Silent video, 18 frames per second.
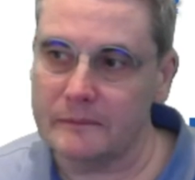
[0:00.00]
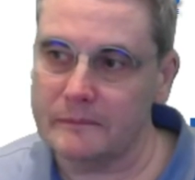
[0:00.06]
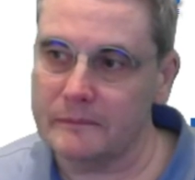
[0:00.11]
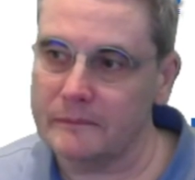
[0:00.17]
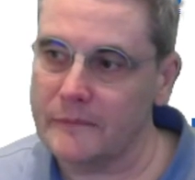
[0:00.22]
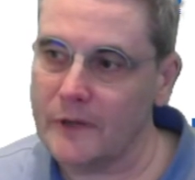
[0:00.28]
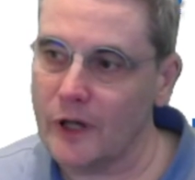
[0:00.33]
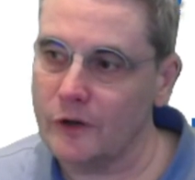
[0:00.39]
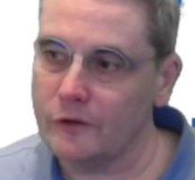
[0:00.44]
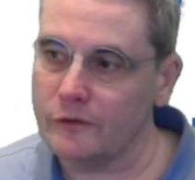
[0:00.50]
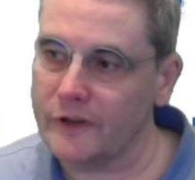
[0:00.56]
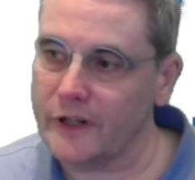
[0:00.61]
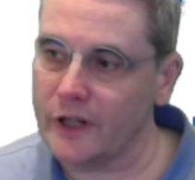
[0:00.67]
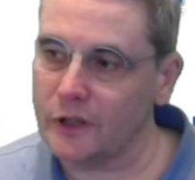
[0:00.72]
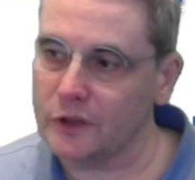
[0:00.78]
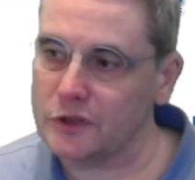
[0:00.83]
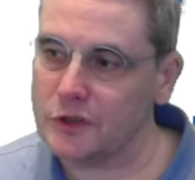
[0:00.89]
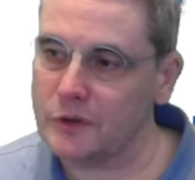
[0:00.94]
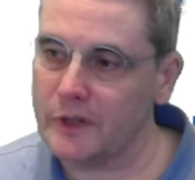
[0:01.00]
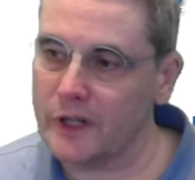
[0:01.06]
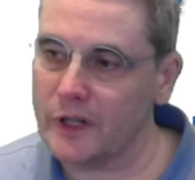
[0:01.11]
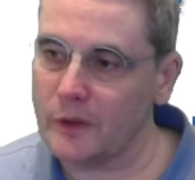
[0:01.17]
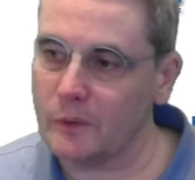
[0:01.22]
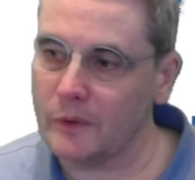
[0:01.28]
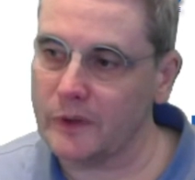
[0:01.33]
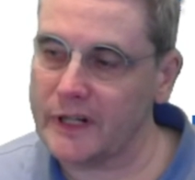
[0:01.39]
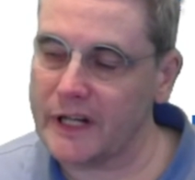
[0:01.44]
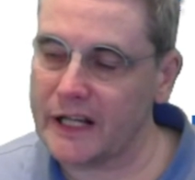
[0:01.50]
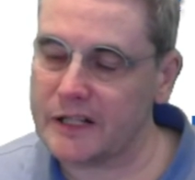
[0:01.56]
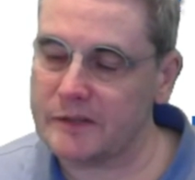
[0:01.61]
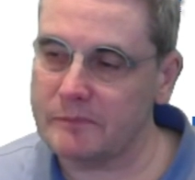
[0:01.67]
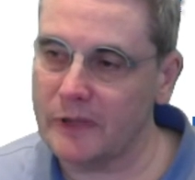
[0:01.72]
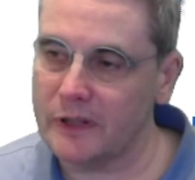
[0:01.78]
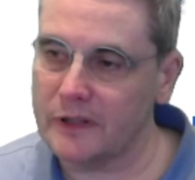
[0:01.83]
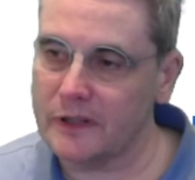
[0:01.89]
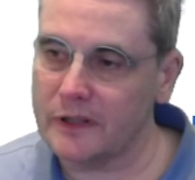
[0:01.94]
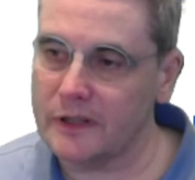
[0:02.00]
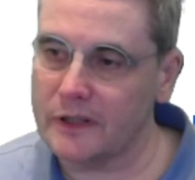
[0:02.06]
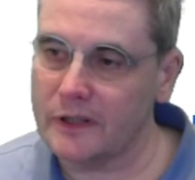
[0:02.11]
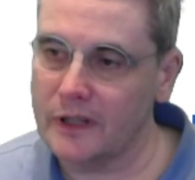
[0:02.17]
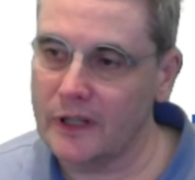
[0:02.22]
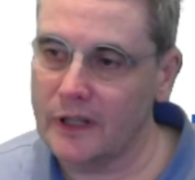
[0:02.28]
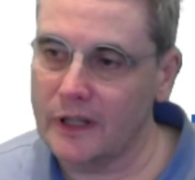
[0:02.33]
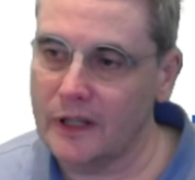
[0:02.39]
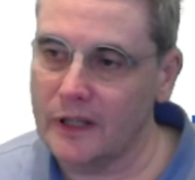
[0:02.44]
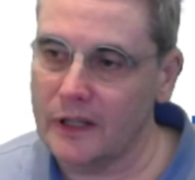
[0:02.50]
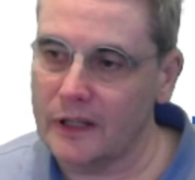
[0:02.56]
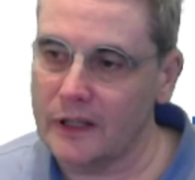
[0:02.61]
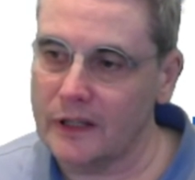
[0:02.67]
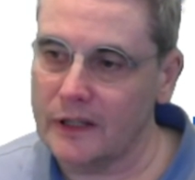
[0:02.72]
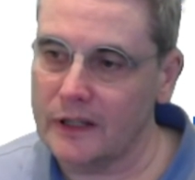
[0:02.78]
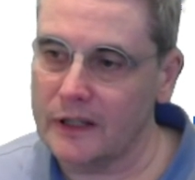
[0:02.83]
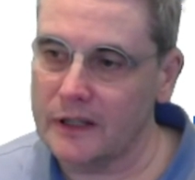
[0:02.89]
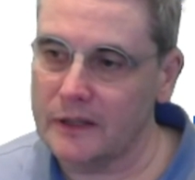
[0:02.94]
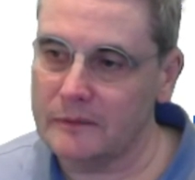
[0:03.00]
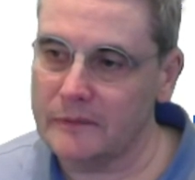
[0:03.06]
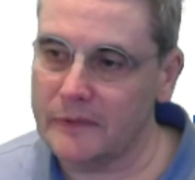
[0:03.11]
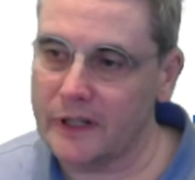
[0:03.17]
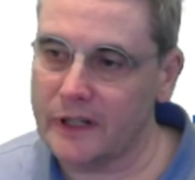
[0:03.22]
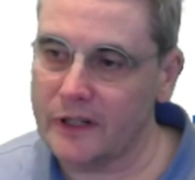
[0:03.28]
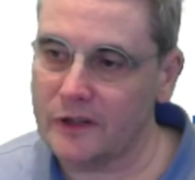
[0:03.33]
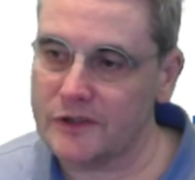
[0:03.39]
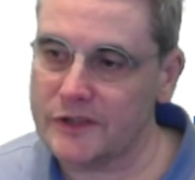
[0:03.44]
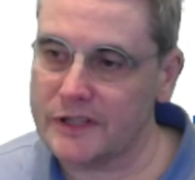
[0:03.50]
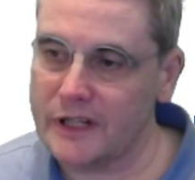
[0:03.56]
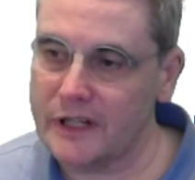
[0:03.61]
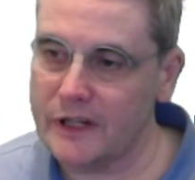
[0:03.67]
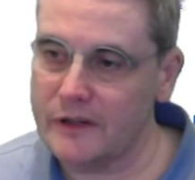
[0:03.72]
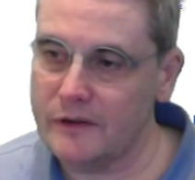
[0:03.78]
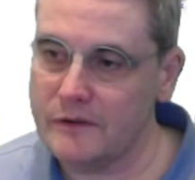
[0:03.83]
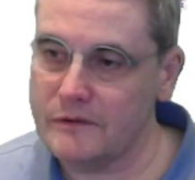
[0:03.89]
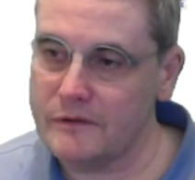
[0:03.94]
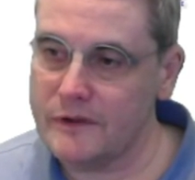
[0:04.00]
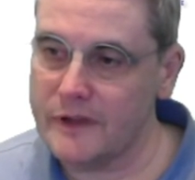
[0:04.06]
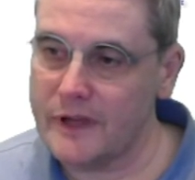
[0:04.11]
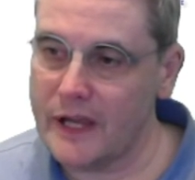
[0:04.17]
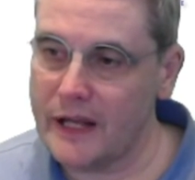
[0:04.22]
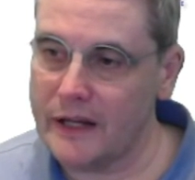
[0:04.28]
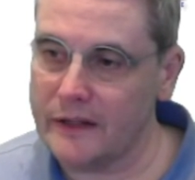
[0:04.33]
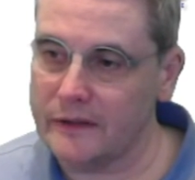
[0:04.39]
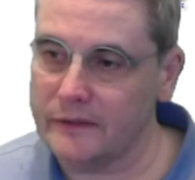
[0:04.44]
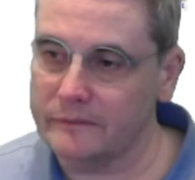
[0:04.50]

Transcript: hopefully I'll do another one next month, and I'll see you then.